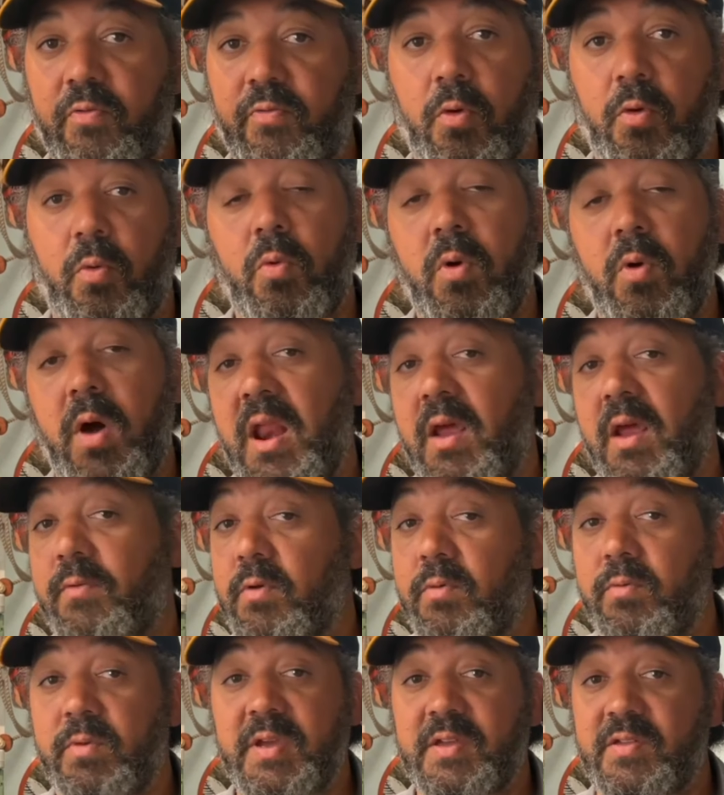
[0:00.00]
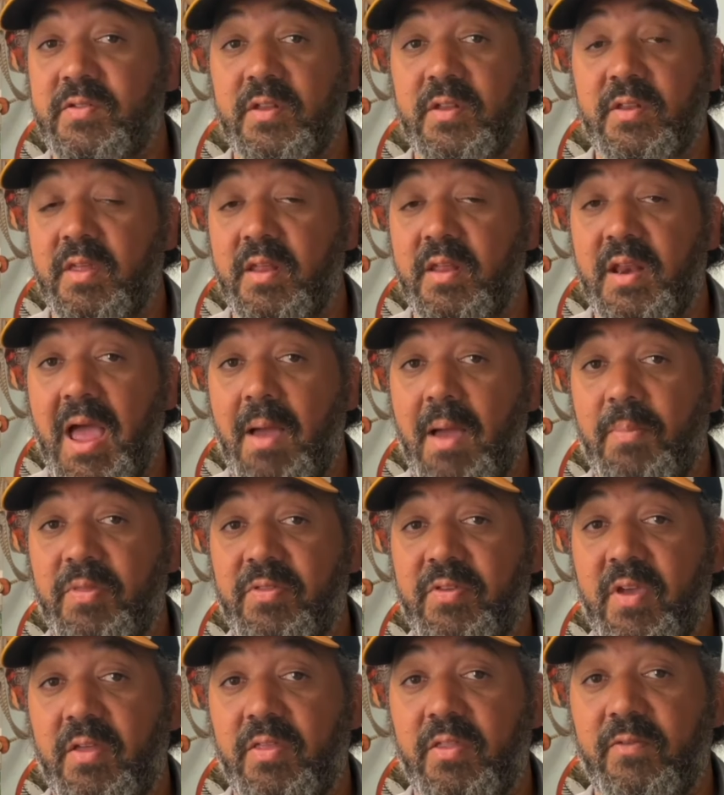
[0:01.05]
for whatever reason that happens
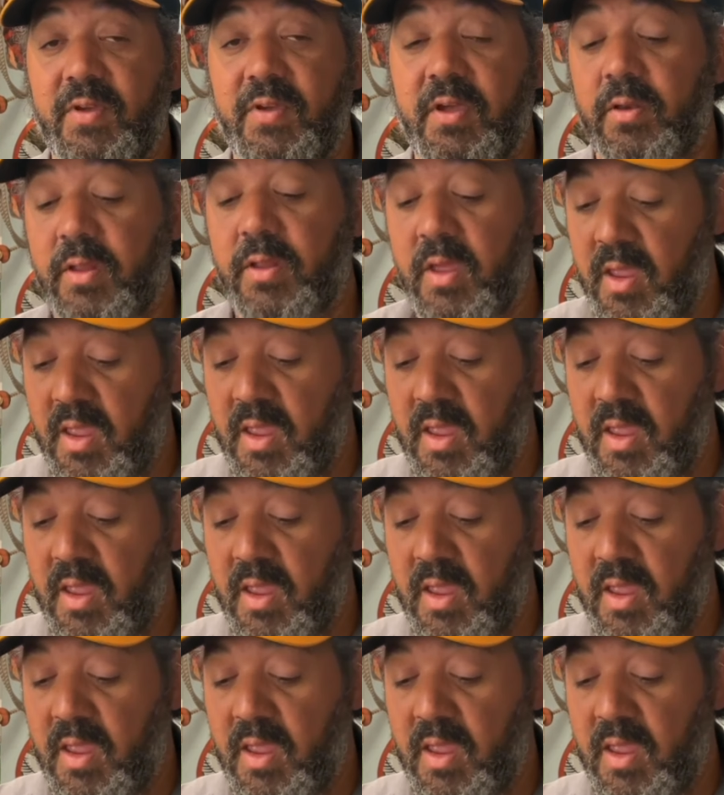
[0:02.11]
out in the field.